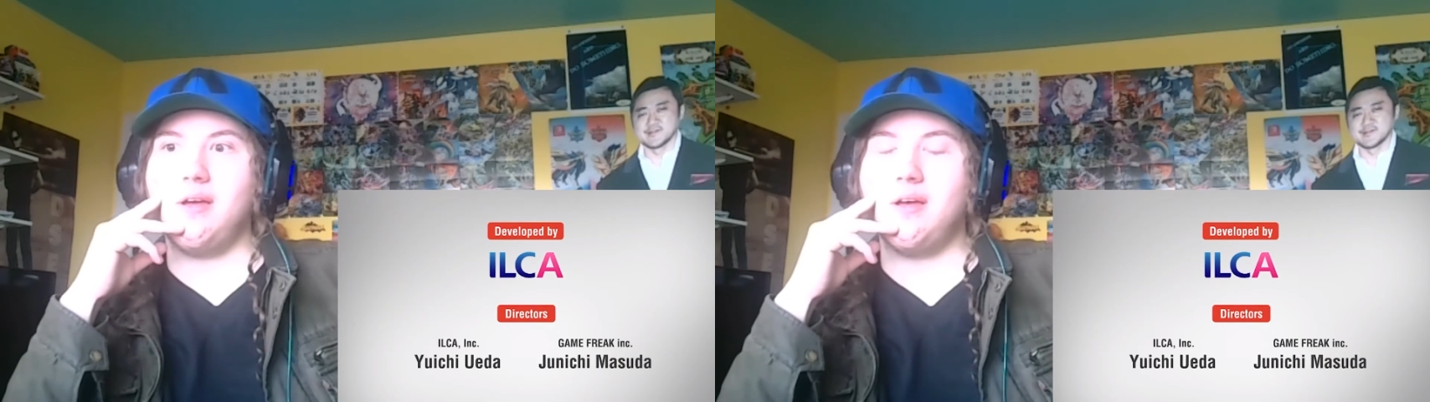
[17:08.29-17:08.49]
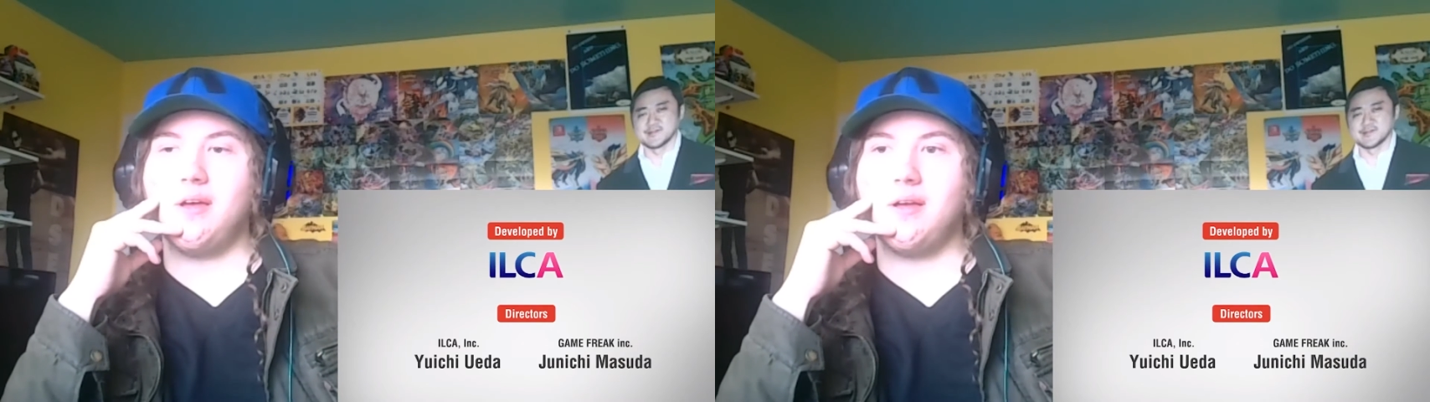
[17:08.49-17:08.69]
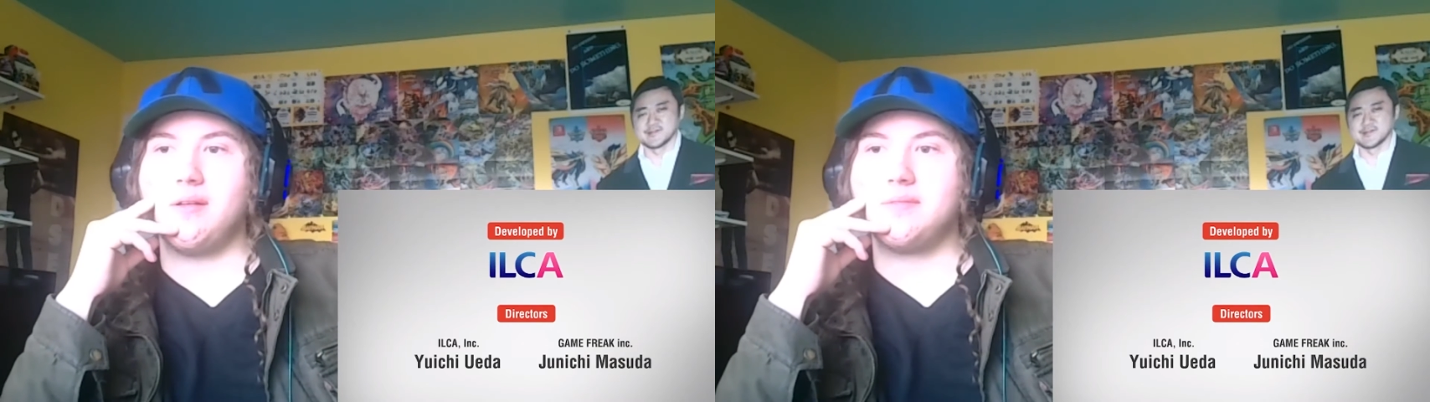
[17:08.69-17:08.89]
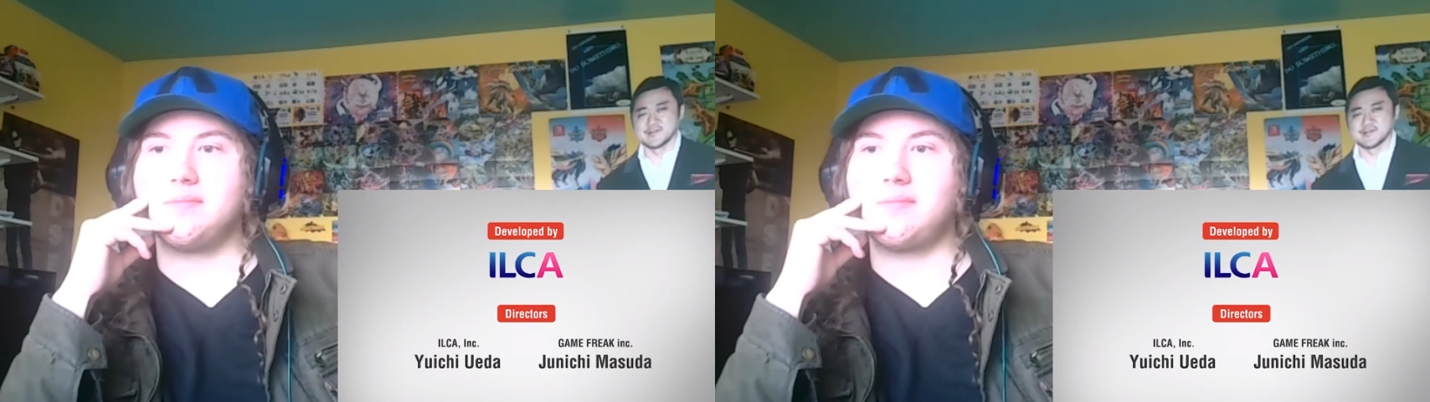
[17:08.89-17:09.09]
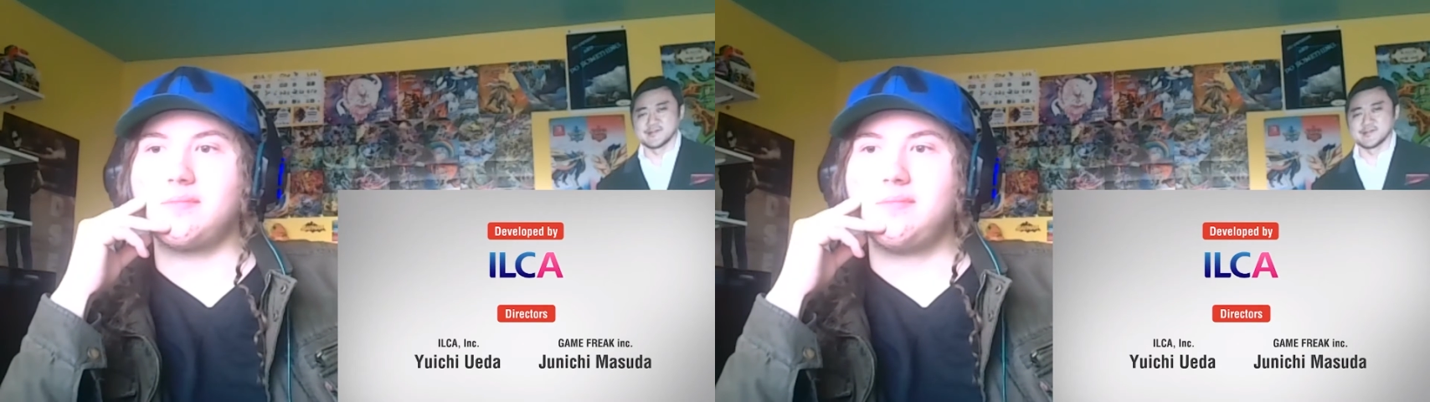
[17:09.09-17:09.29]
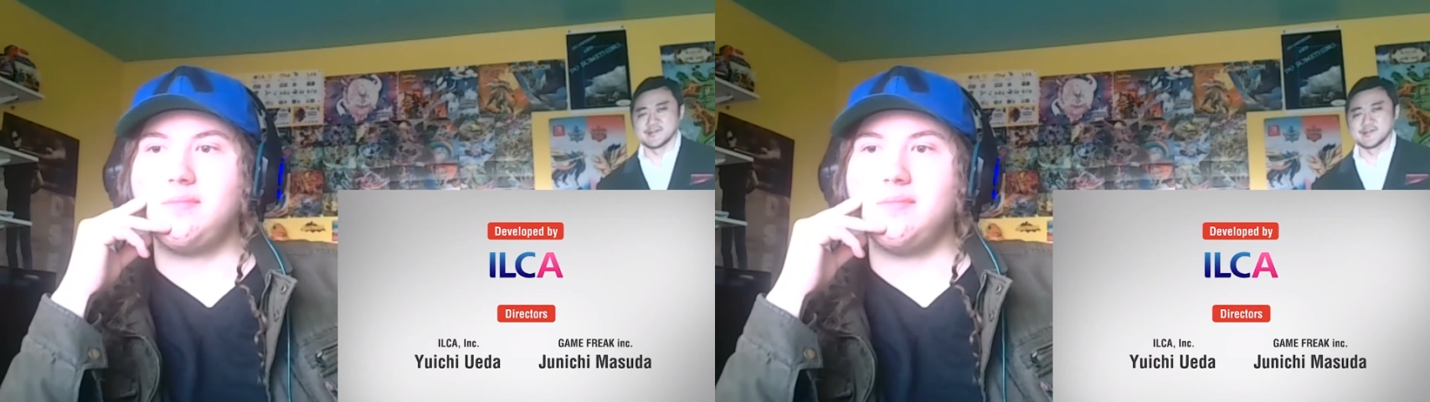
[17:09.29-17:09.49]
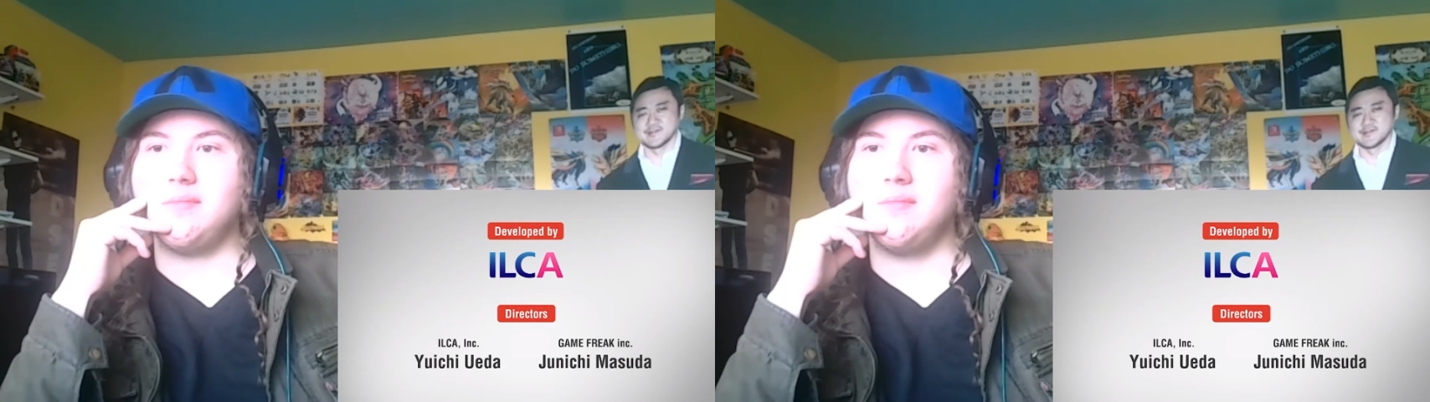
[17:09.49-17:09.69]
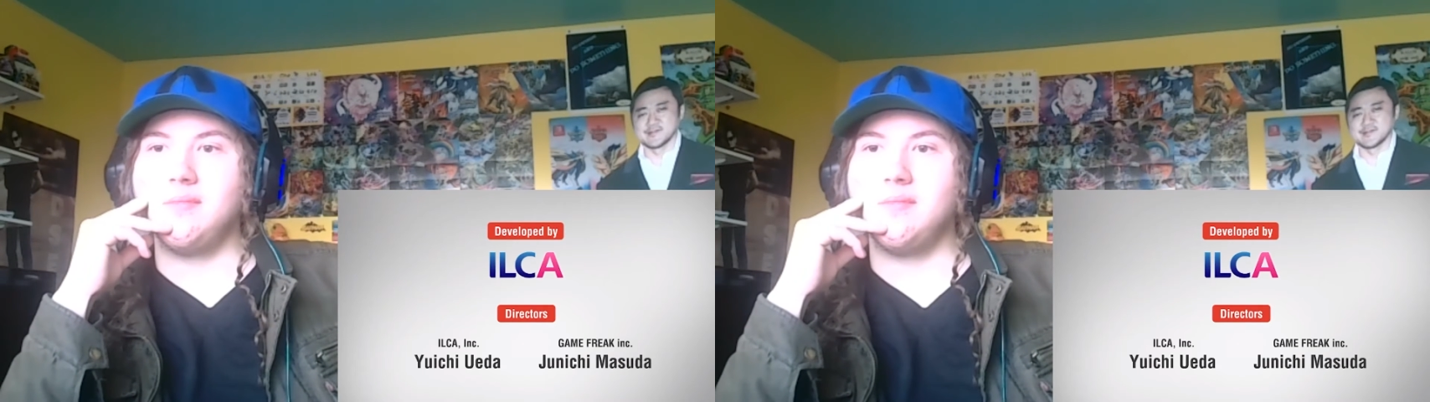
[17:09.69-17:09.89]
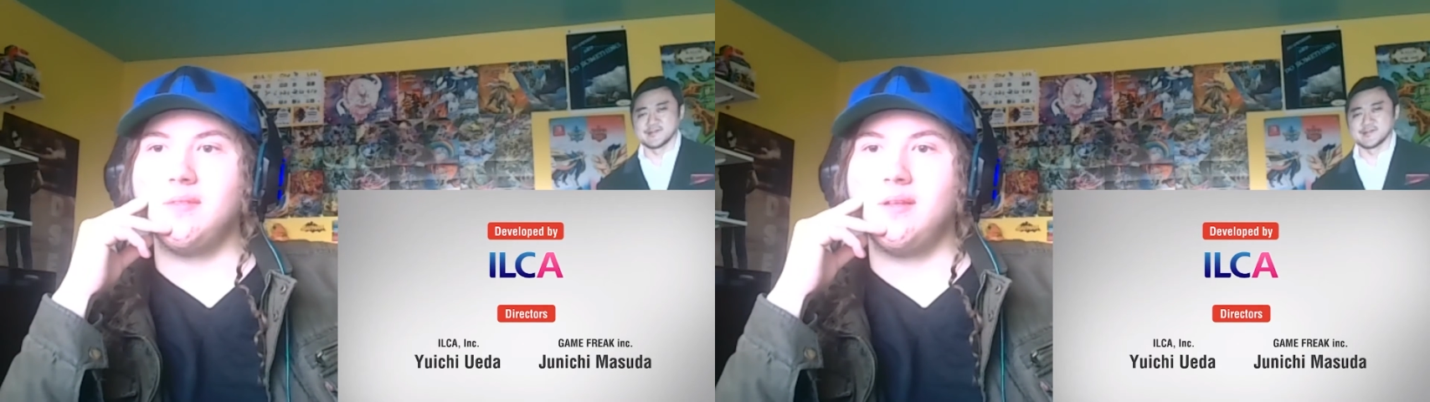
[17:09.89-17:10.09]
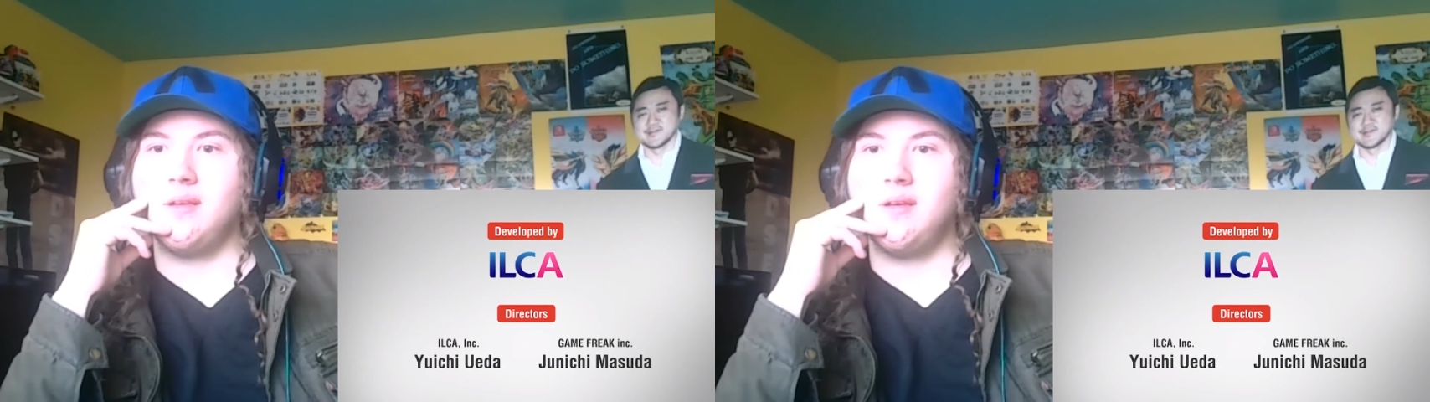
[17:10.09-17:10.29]

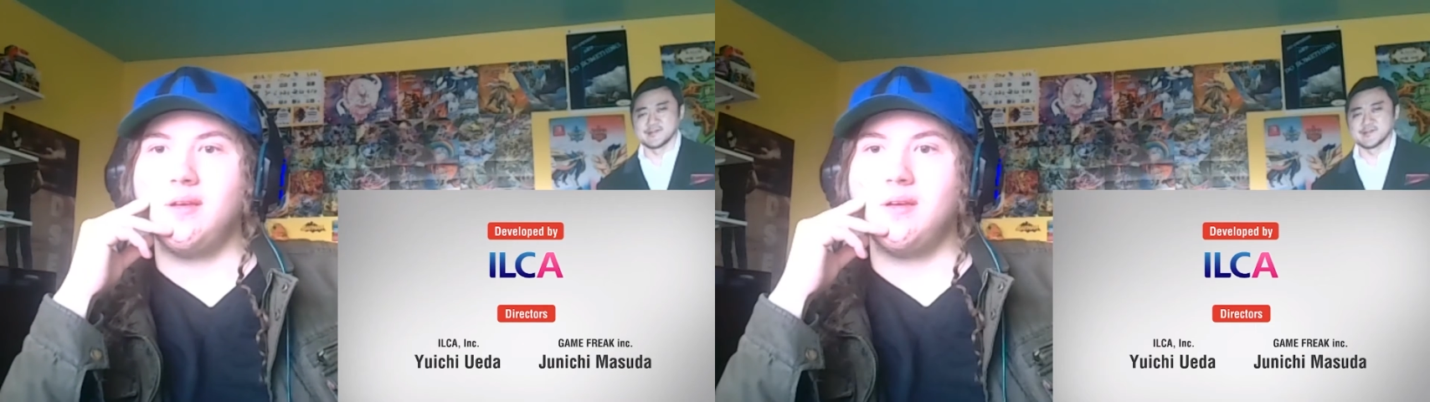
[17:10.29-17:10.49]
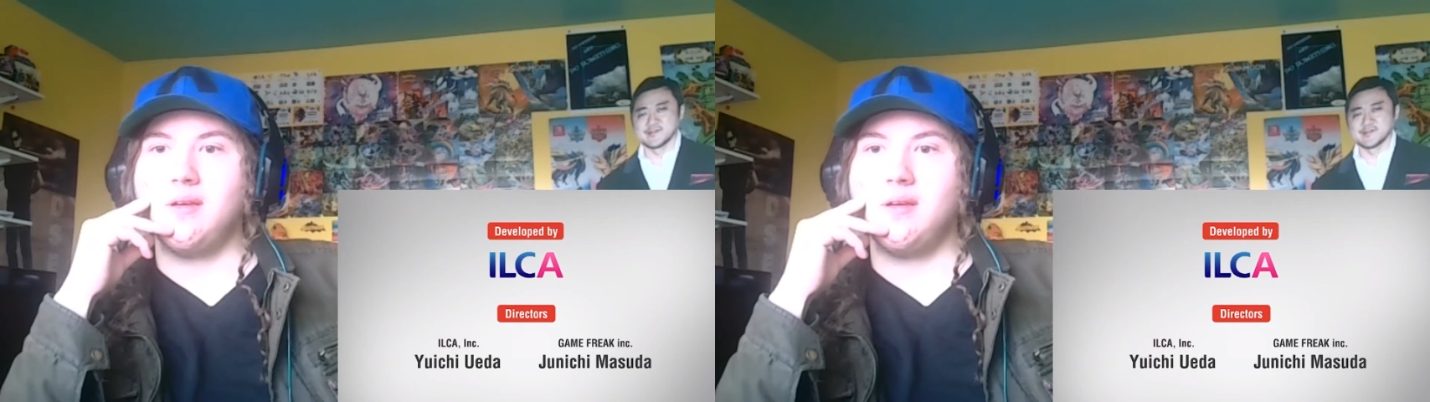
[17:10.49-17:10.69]
Nobody speaks.